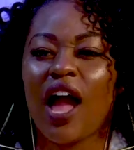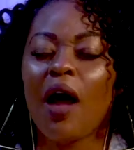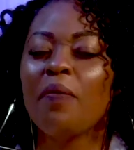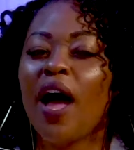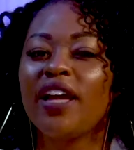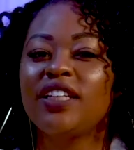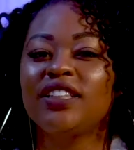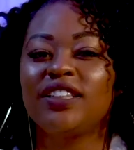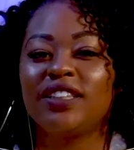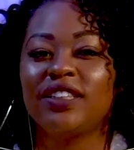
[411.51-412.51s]
I would probably
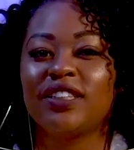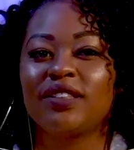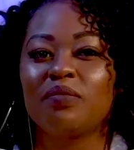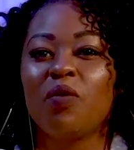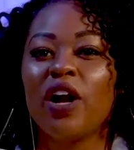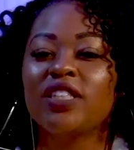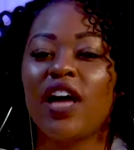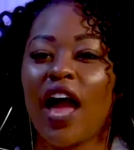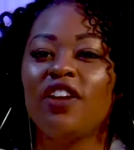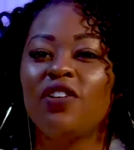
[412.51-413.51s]
just more so
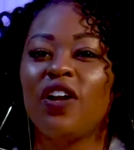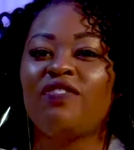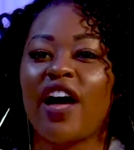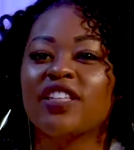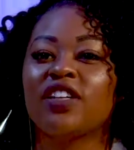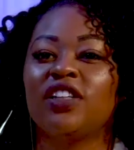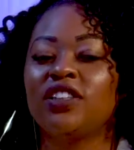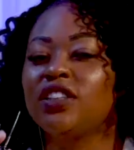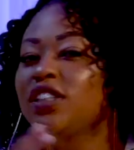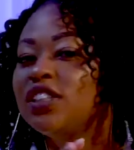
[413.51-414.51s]
I knew if I was
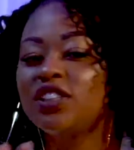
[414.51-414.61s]
going to